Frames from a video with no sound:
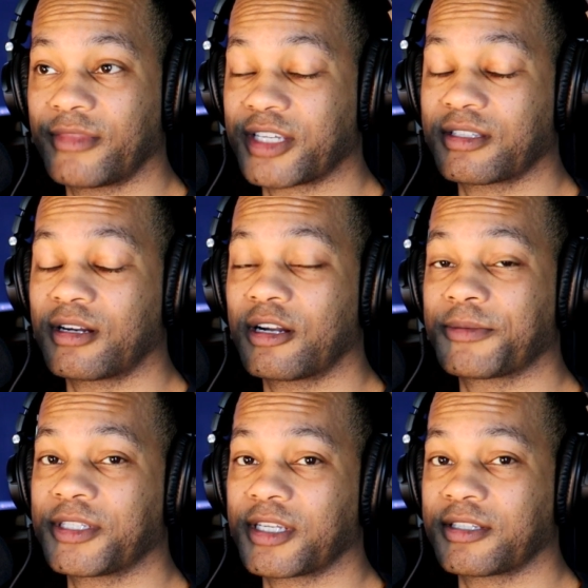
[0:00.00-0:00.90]
extend it
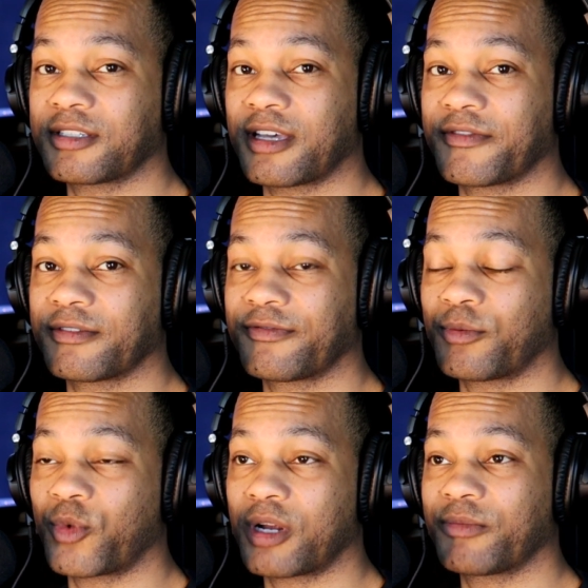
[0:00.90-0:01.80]
up to 67.
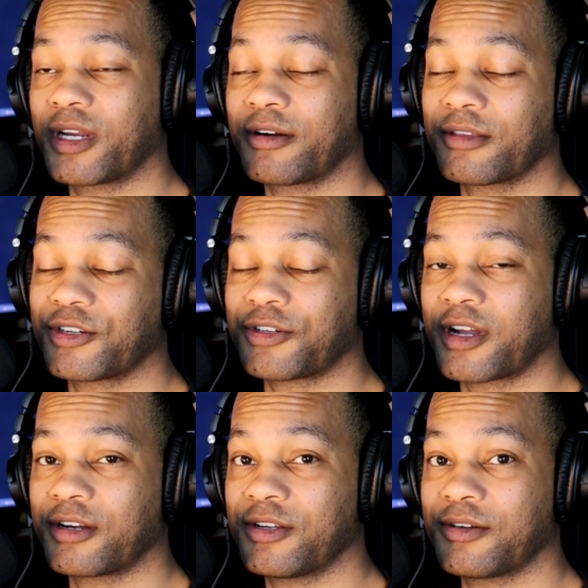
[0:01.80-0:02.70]
From what I'm hearing, they're
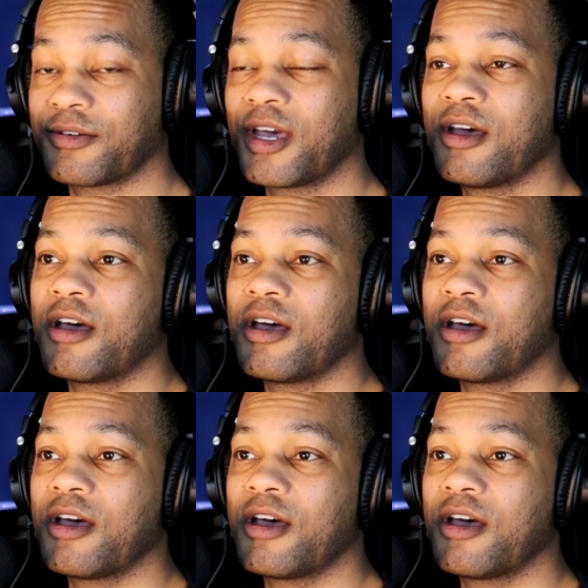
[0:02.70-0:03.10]
trying to do.